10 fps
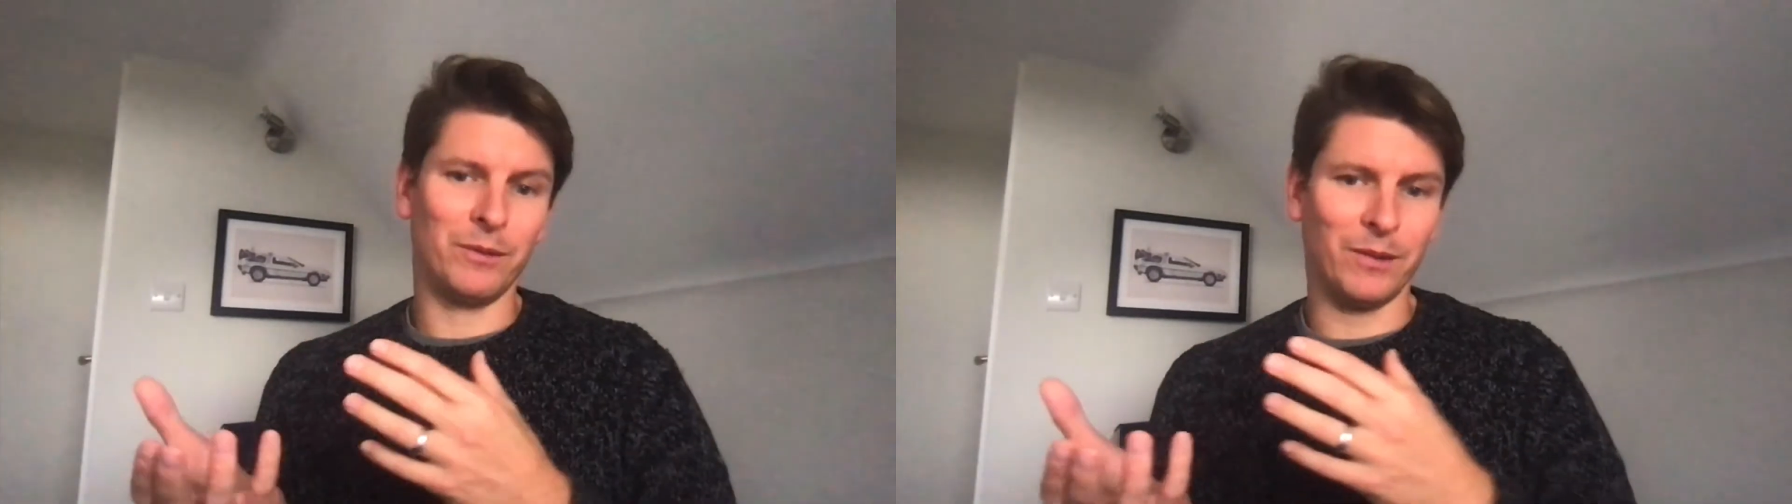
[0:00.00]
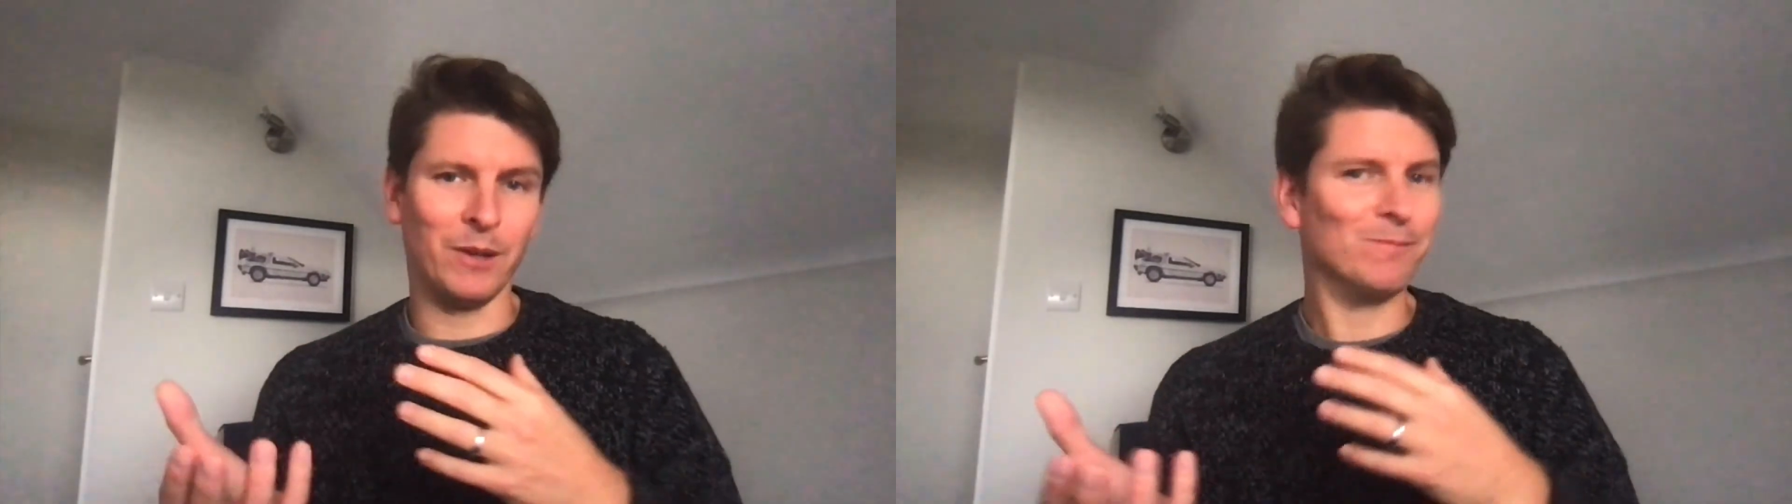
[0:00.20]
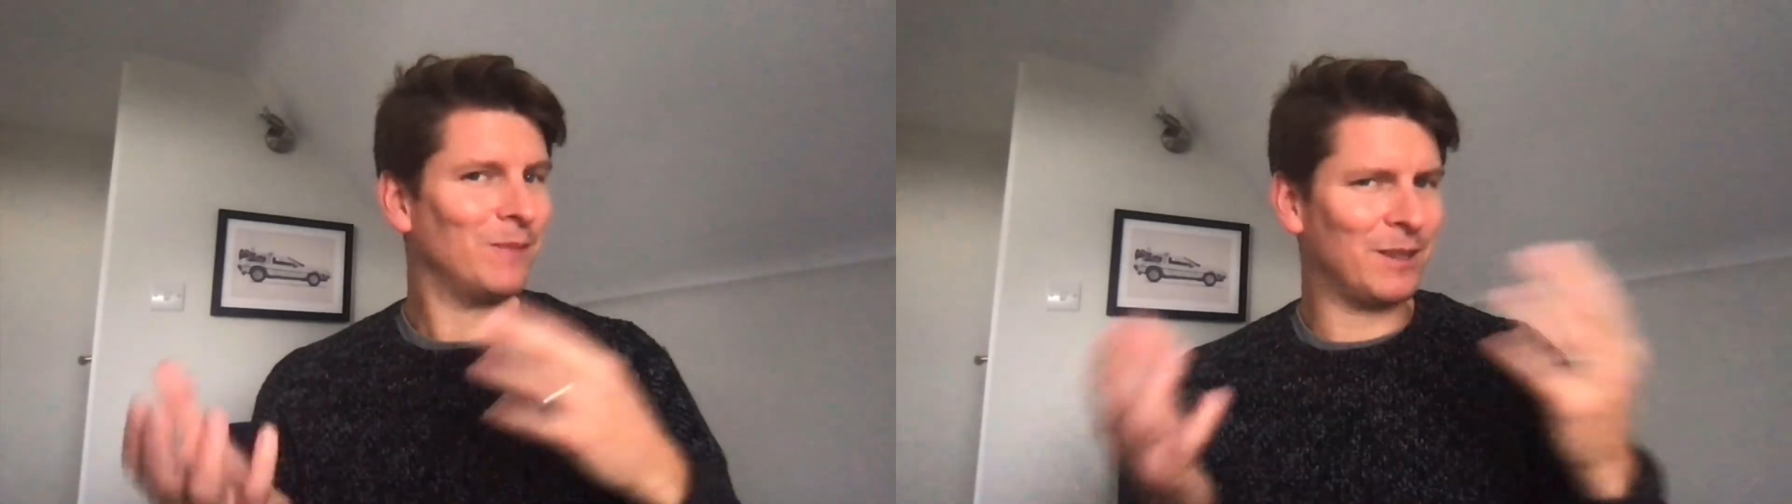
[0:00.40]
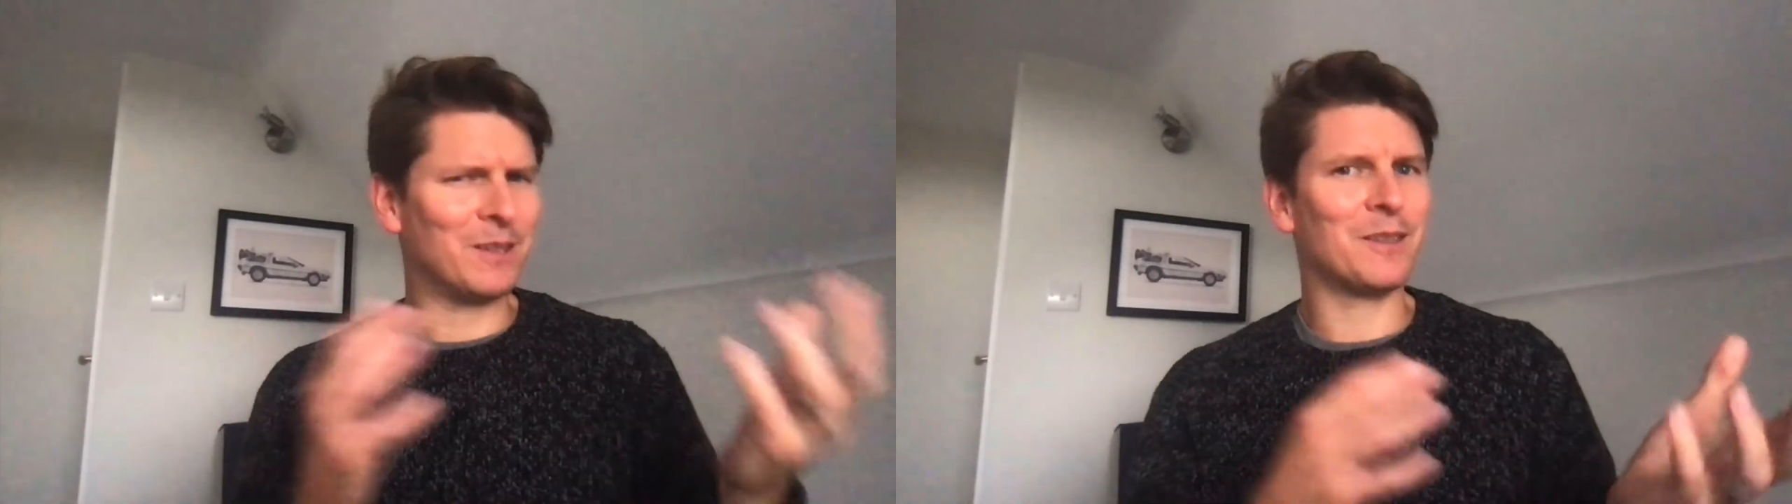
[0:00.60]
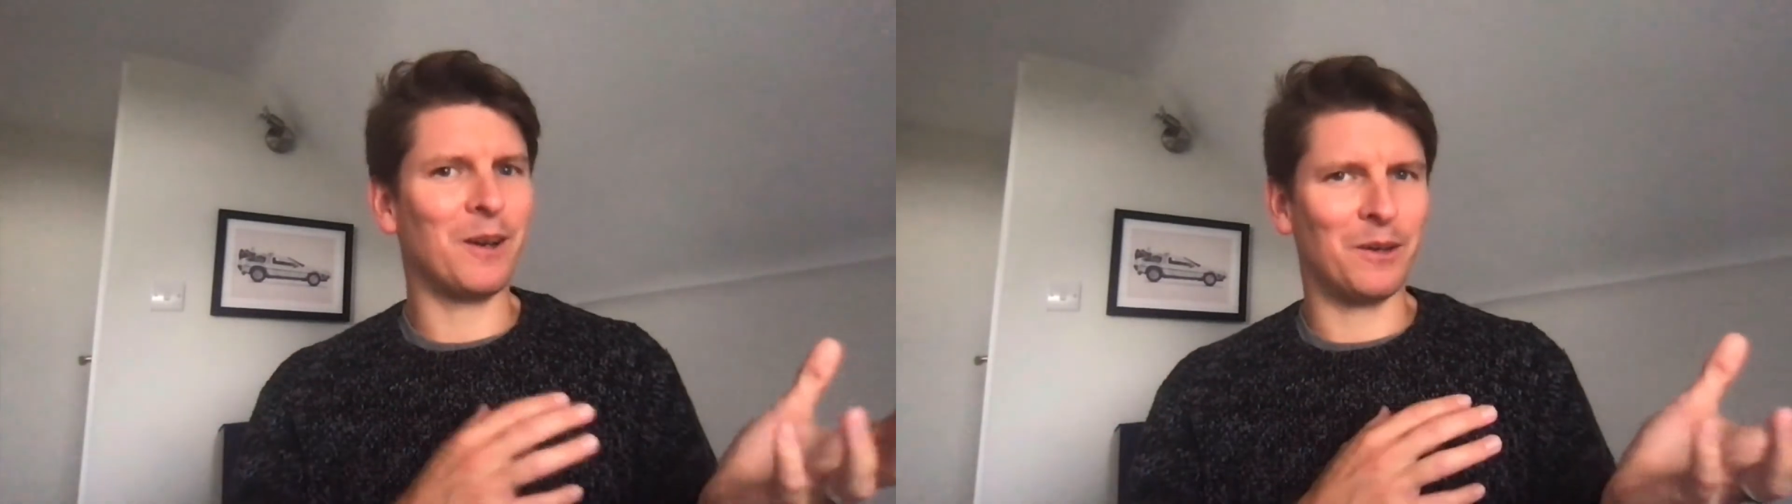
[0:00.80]
So there's
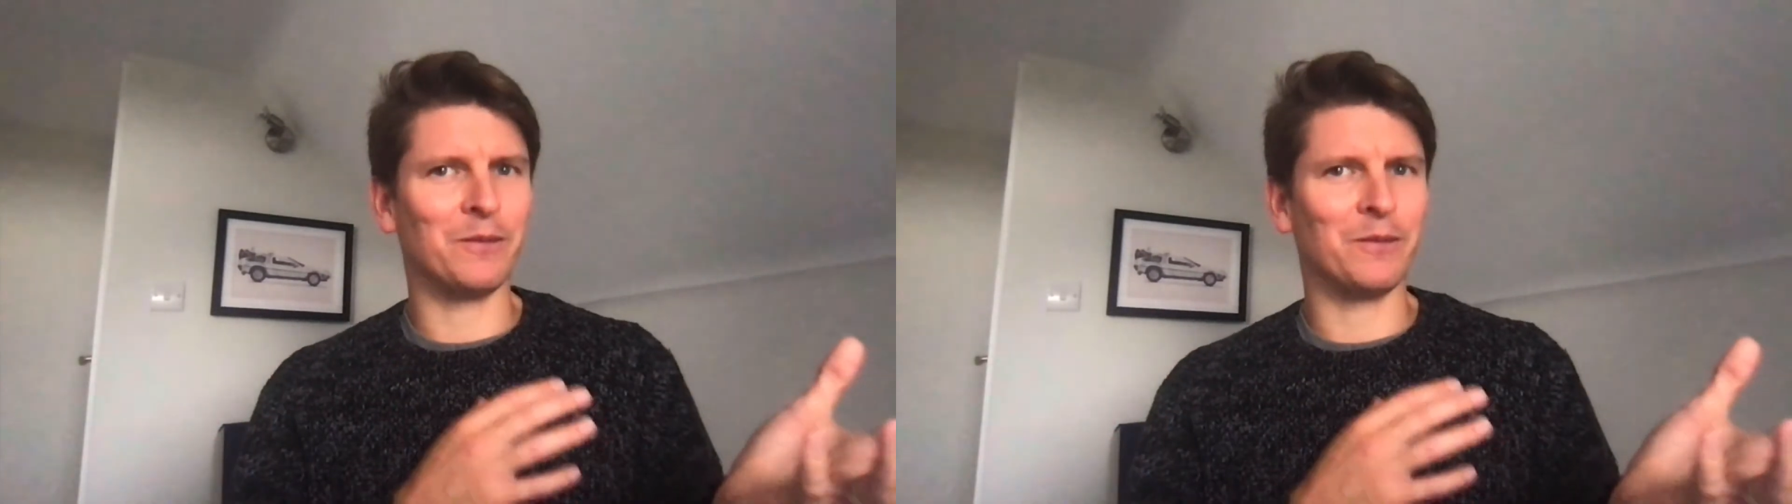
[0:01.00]
this kind